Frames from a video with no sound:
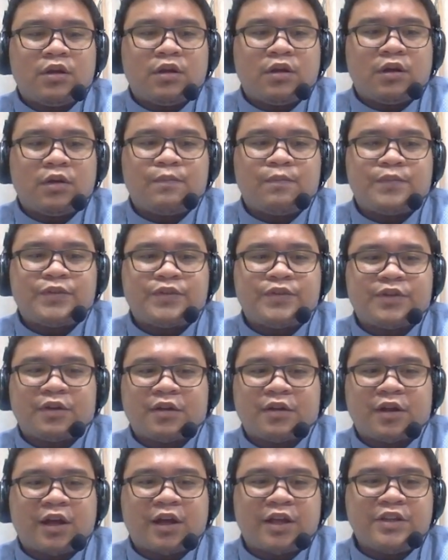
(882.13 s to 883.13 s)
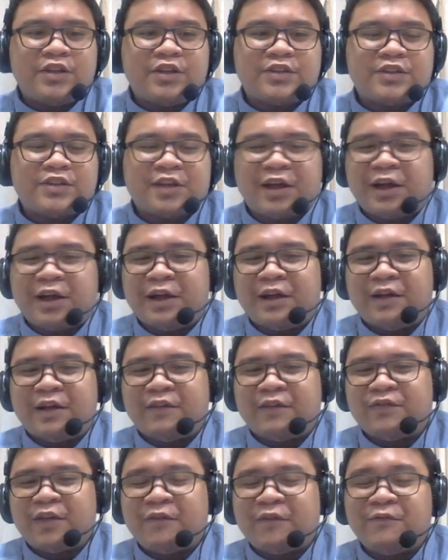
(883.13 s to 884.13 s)
oops, I just
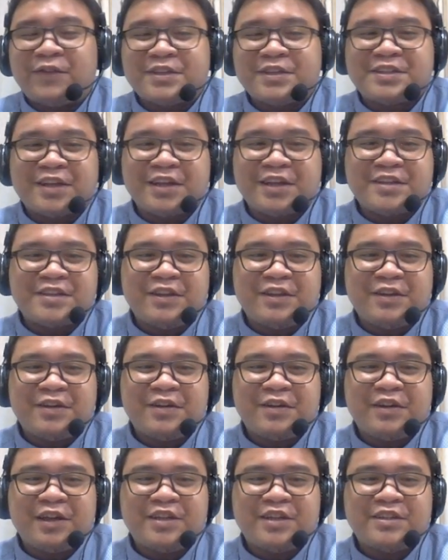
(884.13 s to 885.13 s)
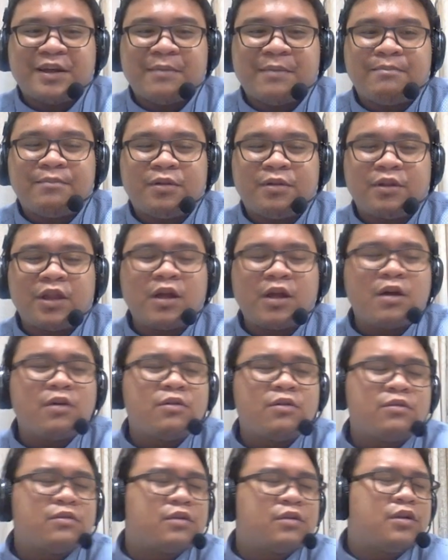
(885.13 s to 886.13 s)
emphasized here the example.
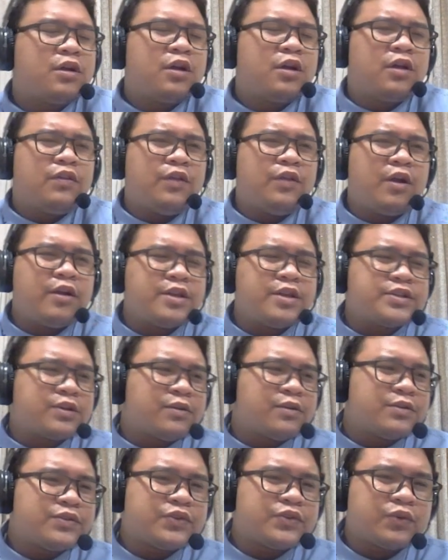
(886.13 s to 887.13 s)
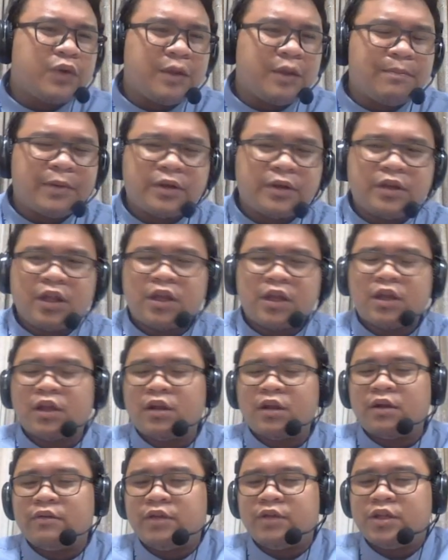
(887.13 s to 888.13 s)
Now, there is also a
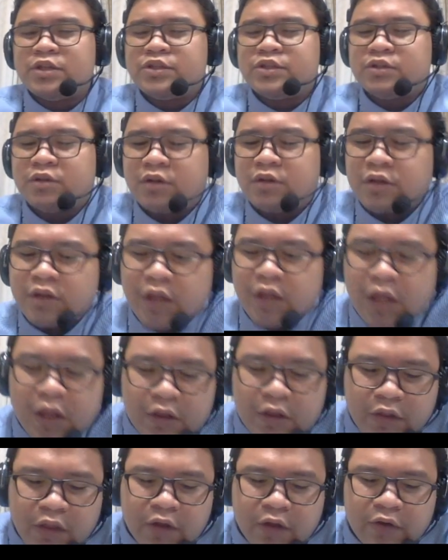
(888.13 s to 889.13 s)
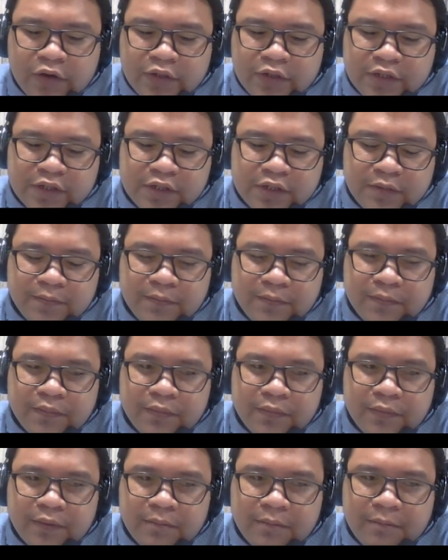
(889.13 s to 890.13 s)
particular region in the Earth's
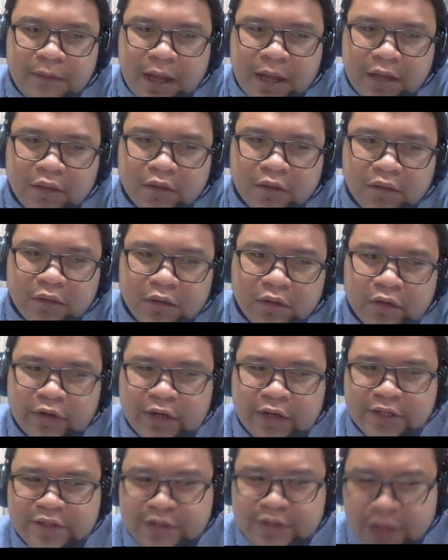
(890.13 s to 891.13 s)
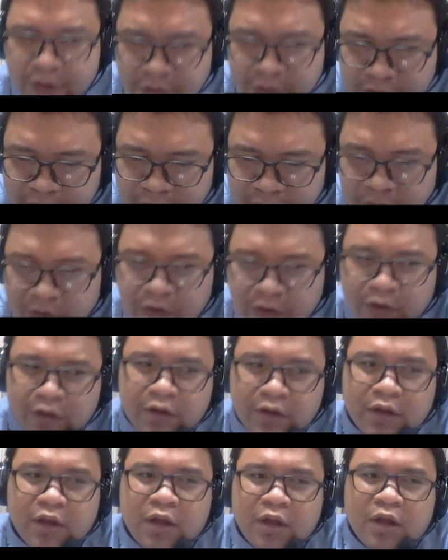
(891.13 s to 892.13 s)
mantle or asthenosphere
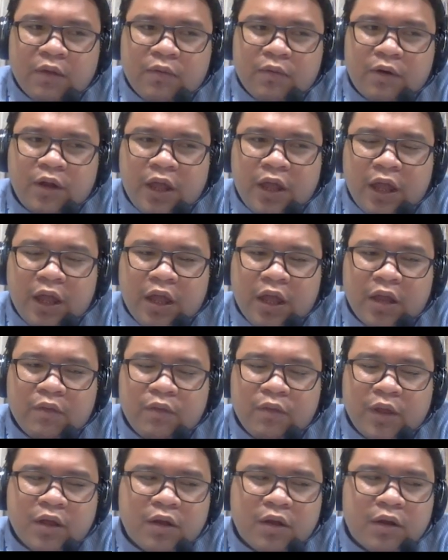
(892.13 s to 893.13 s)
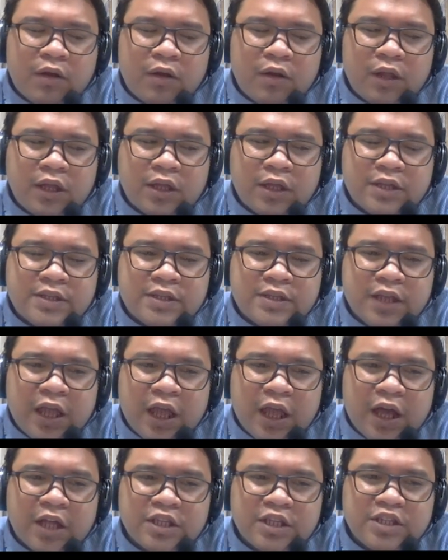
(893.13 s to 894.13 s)
wherein we call it as
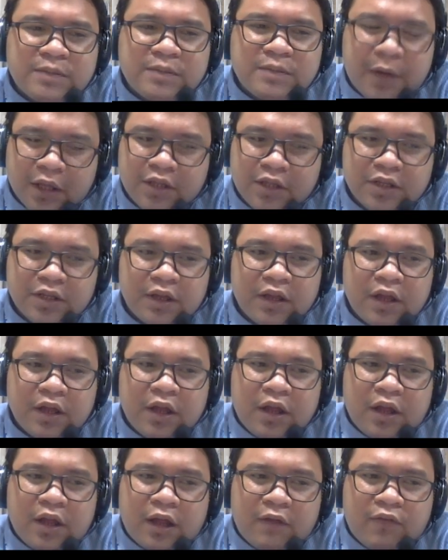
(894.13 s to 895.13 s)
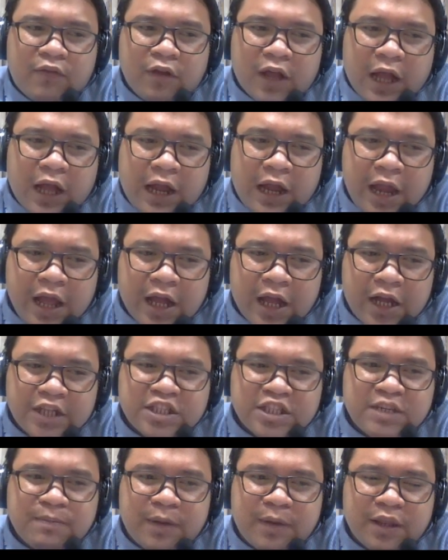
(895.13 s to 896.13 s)
a hotspot. A volcanic
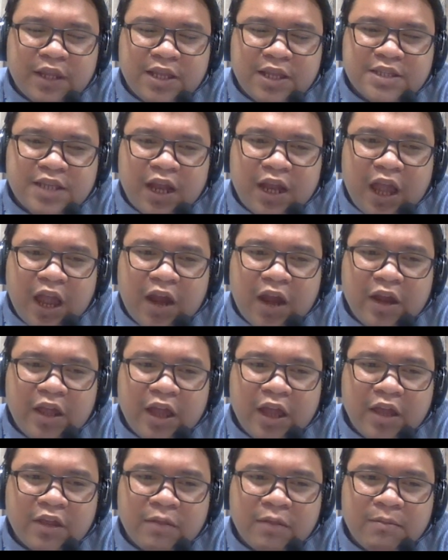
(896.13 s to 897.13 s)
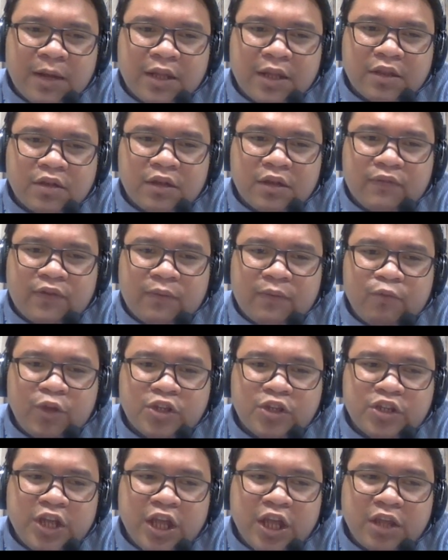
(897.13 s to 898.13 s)
hotspot is an area in the mantle from
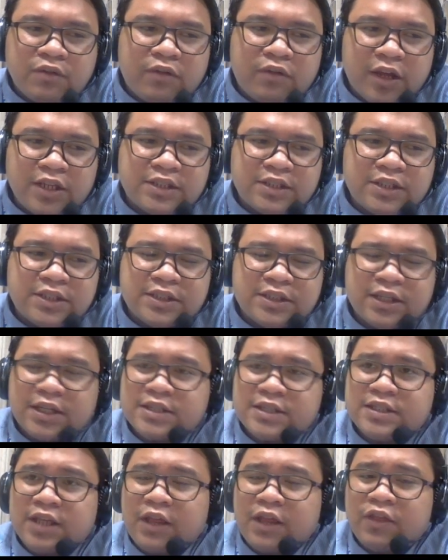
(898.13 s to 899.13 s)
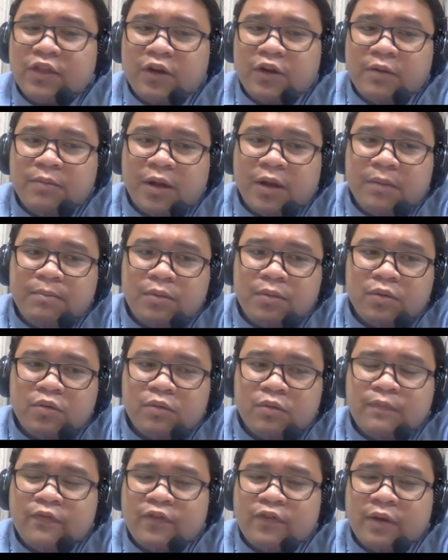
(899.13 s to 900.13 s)
which heat rises as a thermal
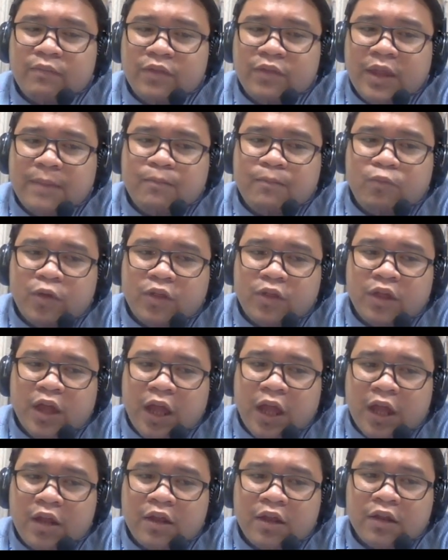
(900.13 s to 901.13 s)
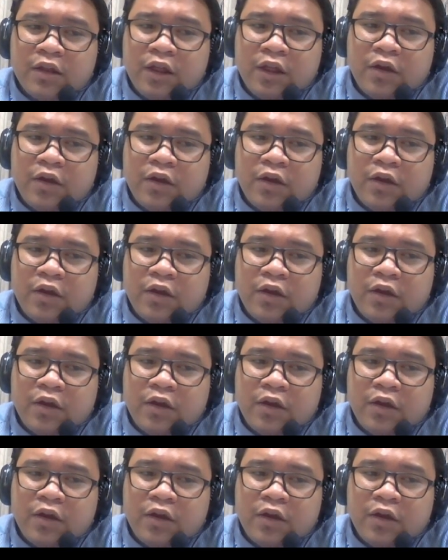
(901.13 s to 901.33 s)
plume from deep within the